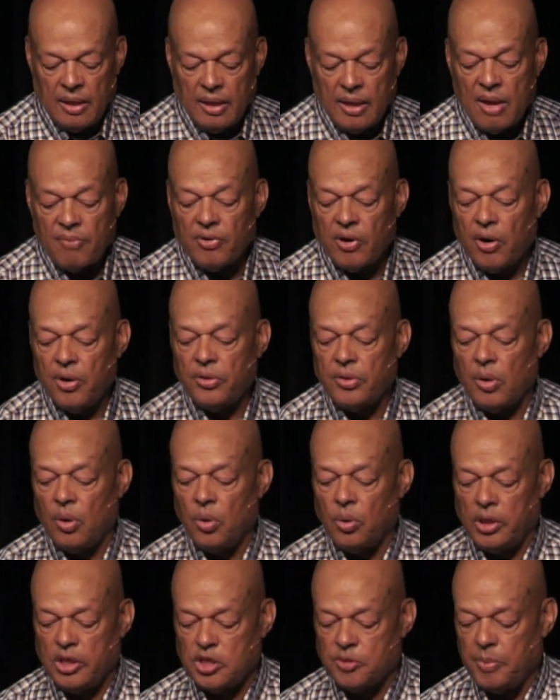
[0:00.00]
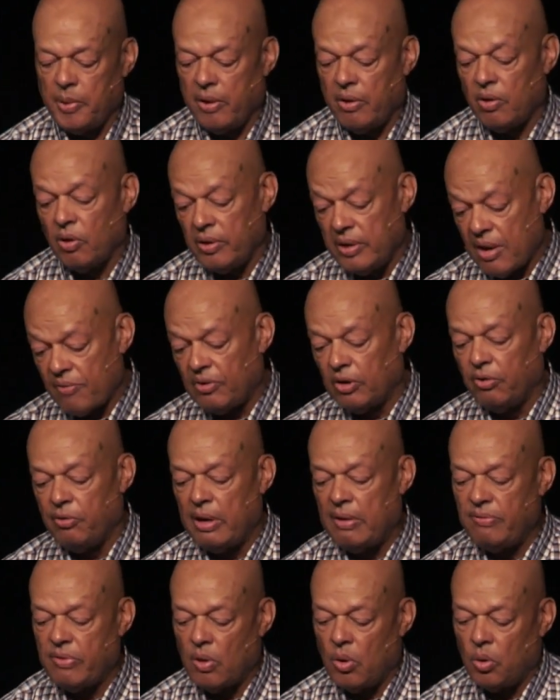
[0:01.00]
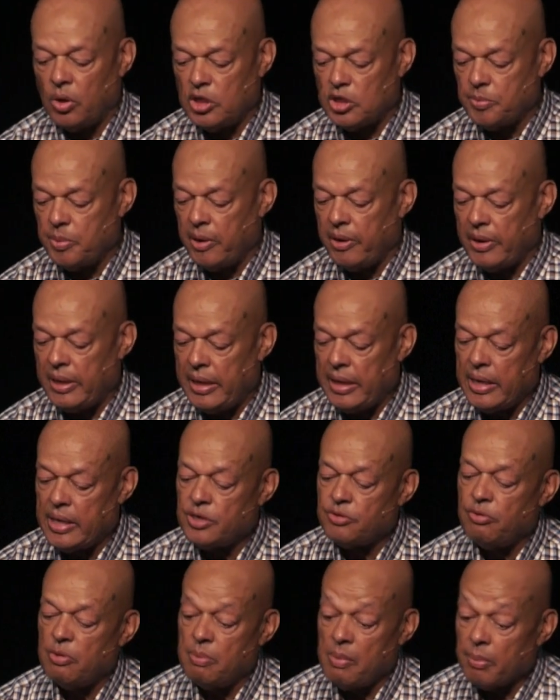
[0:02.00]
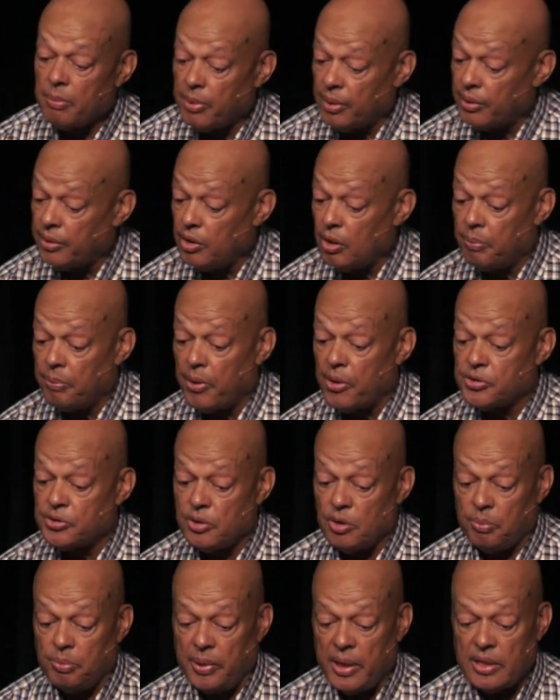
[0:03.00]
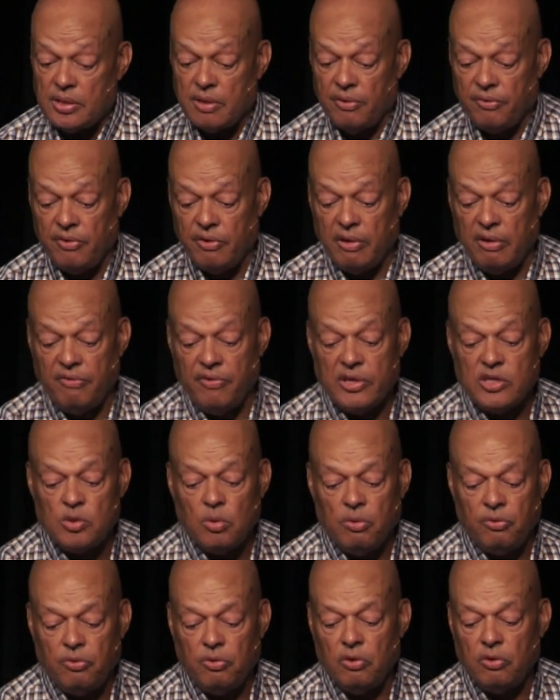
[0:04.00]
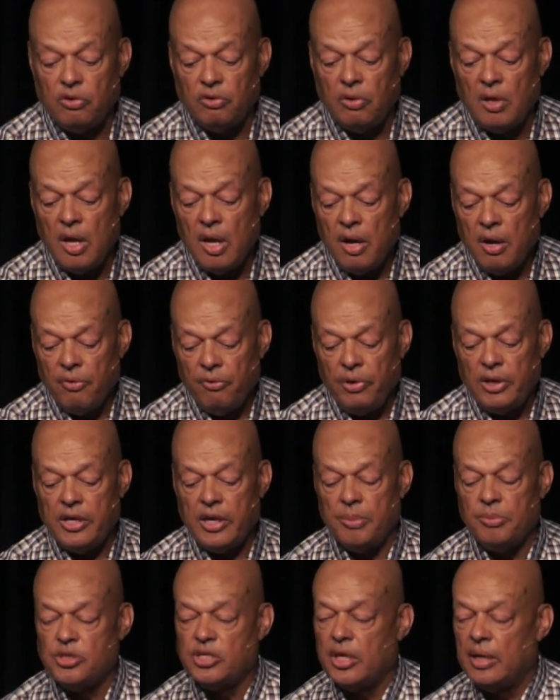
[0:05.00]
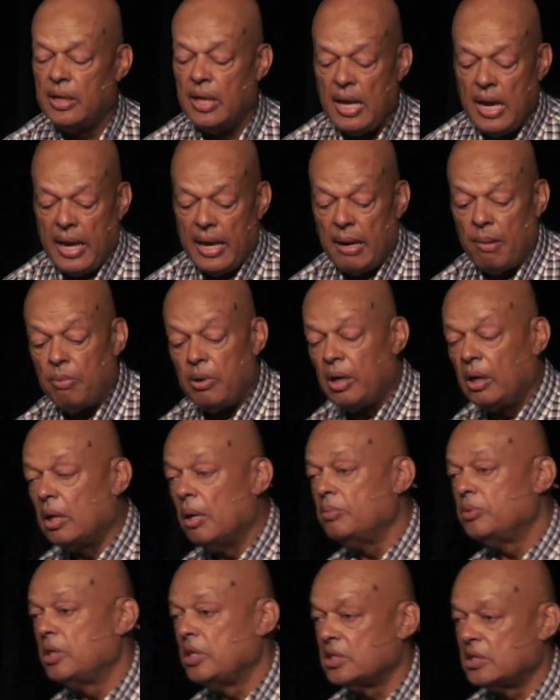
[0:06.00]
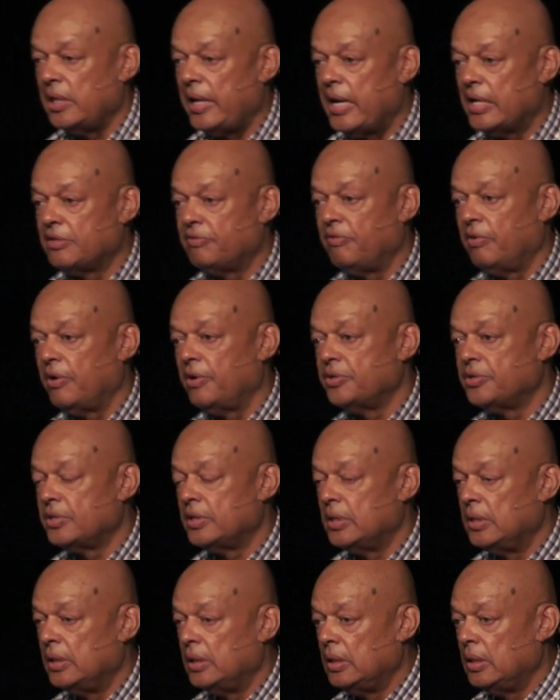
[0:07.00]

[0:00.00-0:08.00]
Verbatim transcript: Never hurt the Holy Spirit or never grieve the Holy Spirit. He is, remember, your personal pledge of your eventual full redemption. And I'm going to come to this last verse.